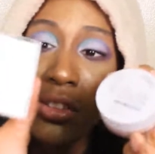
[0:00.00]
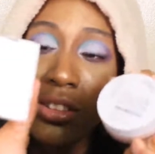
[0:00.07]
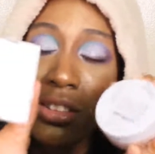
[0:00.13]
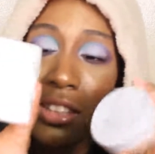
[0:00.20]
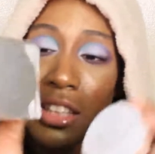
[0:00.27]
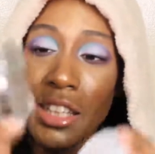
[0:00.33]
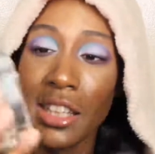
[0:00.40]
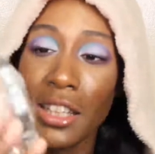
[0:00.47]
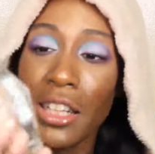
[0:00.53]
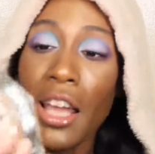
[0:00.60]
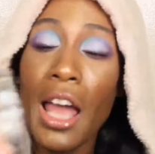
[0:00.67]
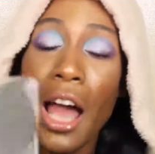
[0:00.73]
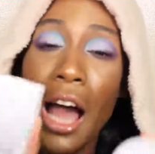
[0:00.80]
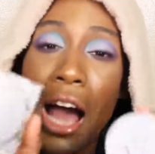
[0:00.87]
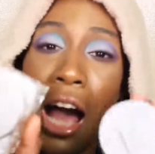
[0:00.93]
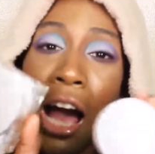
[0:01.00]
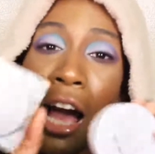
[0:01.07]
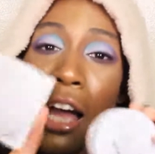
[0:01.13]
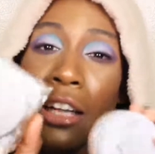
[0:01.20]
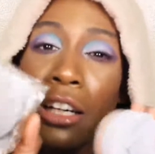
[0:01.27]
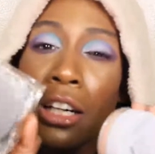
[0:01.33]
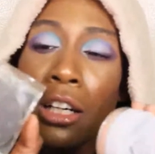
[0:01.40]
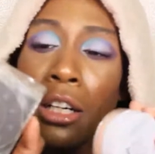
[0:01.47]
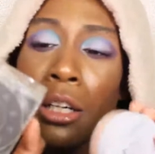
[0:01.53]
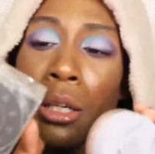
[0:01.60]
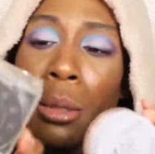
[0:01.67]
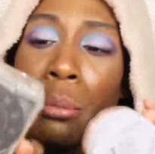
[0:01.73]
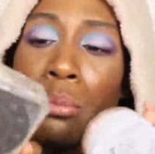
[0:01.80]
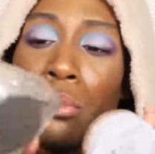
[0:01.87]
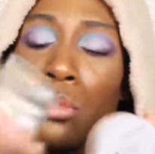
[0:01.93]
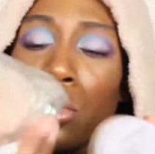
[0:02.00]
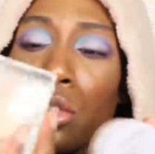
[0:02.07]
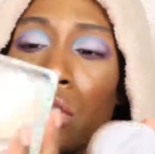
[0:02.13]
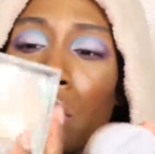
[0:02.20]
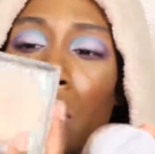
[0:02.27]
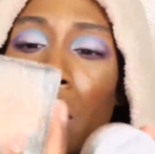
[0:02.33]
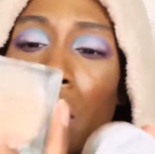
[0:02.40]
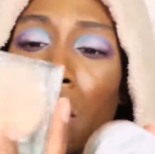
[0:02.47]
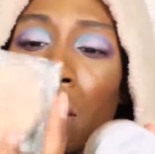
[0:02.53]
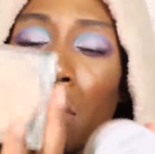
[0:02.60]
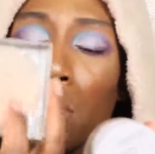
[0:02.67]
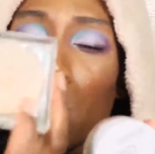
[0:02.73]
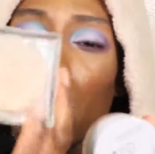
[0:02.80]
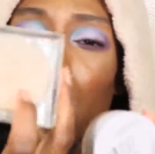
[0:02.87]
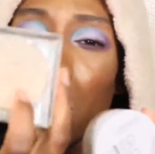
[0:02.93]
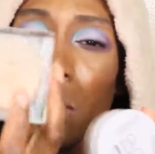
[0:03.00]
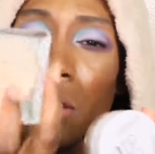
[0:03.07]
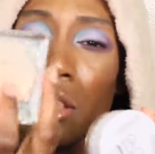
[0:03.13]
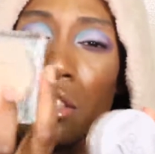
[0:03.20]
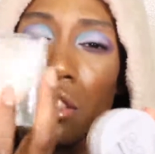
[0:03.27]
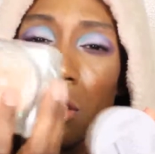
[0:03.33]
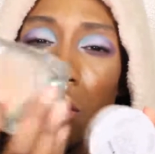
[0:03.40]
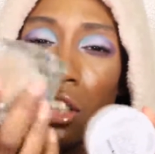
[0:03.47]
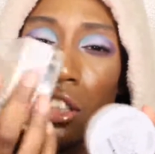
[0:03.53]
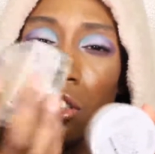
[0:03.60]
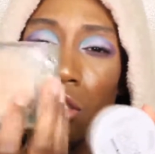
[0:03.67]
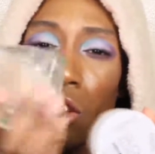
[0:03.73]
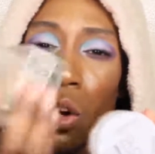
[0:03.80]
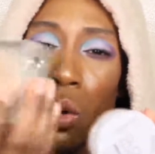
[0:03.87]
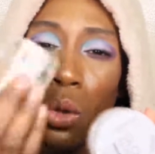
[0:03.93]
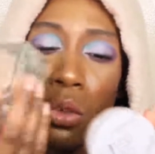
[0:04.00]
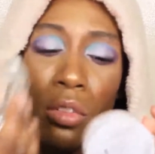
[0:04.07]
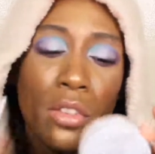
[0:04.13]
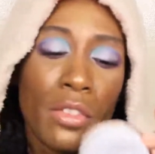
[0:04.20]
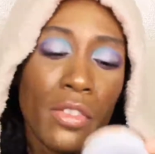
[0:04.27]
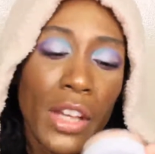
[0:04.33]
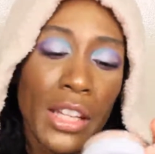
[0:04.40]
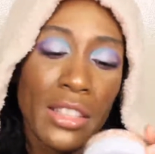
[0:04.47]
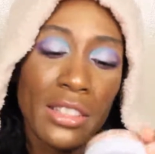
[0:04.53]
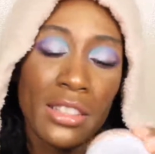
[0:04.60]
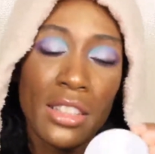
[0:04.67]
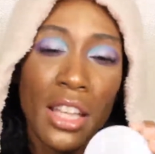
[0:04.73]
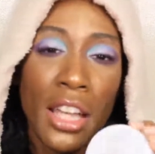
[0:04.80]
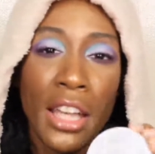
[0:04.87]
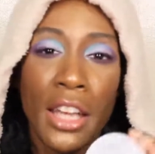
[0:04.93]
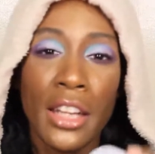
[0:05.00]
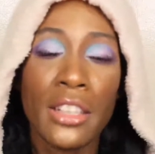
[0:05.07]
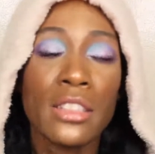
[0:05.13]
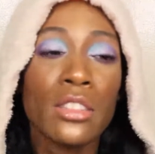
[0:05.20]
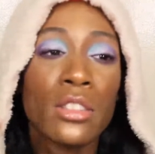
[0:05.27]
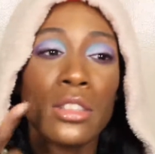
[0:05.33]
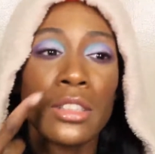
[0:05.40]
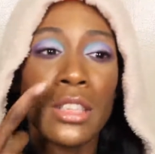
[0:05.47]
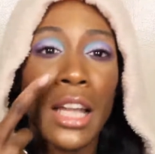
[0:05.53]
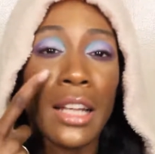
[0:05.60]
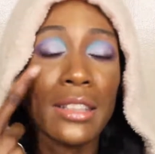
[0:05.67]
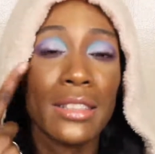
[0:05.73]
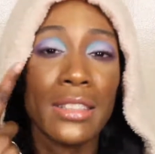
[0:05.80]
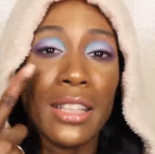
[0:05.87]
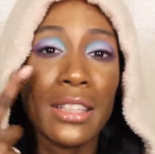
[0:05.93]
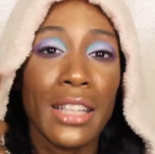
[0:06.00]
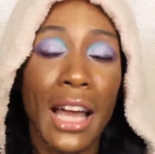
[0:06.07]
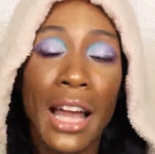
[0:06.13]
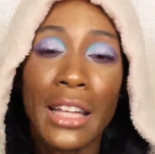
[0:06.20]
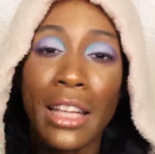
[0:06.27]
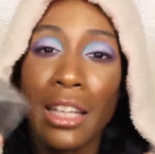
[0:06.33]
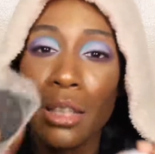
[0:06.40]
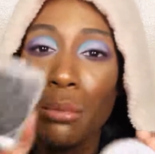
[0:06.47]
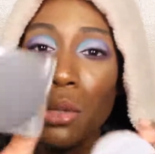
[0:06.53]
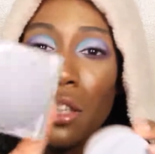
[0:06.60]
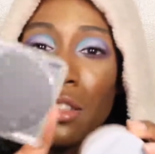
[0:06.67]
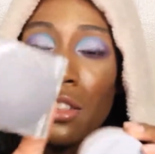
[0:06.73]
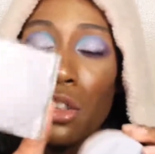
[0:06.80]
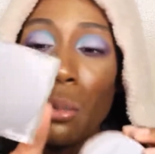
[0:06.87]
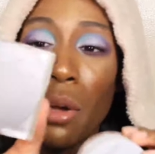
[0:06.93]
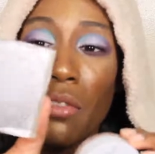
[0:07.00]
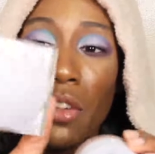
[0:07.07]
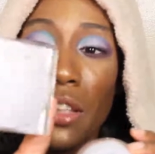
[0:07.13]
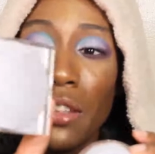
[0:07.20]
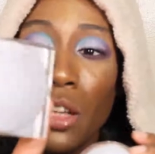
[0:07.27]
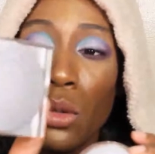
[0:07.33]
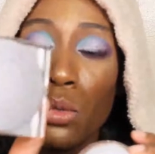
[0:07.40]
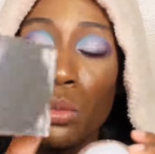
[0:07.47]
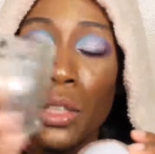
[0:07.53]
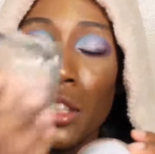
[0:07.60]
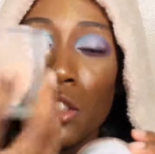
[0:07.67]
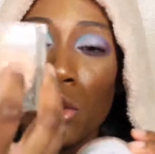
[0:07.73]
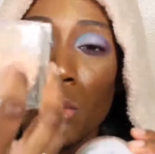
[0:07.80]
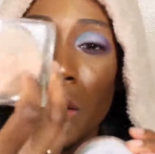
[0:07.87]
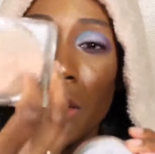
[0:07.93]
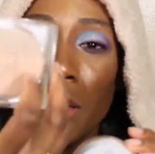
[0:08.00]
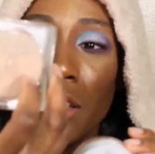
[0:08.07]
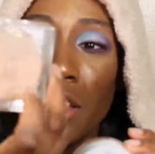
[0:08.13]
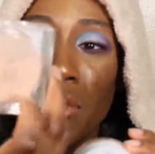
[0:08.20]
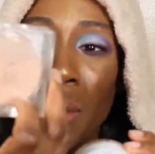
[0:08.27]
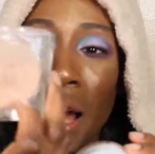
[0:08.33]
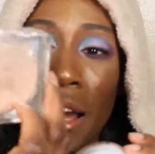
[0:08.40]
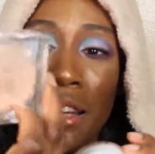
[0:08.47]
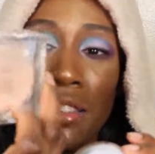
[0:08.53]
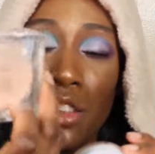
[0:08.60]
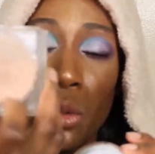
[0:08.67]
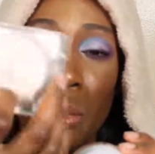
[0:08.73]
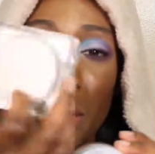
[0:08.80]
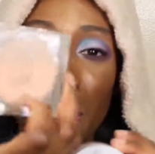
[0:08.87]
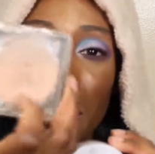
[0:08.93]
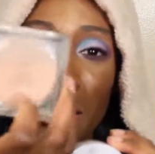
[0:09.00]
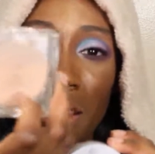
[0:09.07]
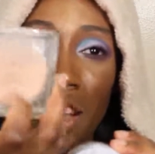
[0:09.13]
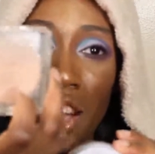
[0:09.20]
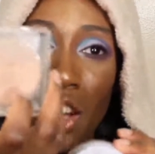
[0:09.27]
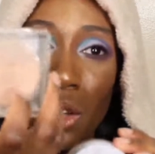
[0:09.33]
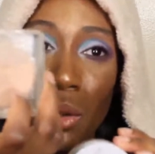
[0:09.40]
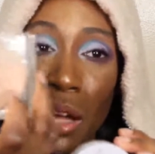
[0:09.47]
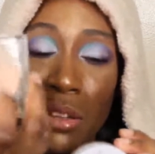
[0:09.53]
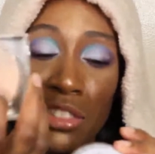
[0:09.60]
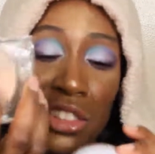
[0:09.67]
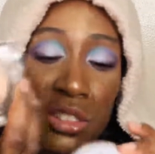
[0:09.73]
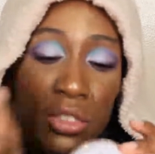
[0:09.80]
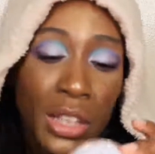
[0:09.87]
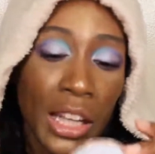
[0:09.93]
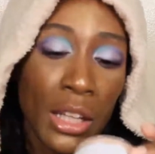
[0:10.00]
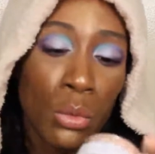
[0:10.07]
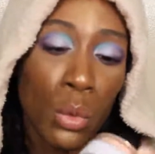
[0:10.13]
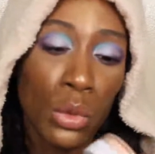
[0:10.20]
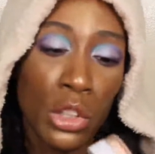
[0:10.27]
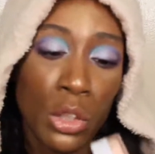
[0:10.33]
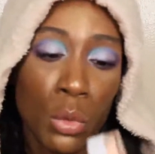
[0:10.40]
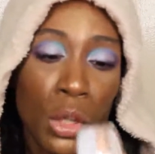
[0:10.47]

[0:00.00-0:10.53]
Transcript: the skin. I um, use this to dust all over the face and kind of set the highlighted places on my face. I don't put it directly underneath my eyes though because of the color. I just feel like it won't look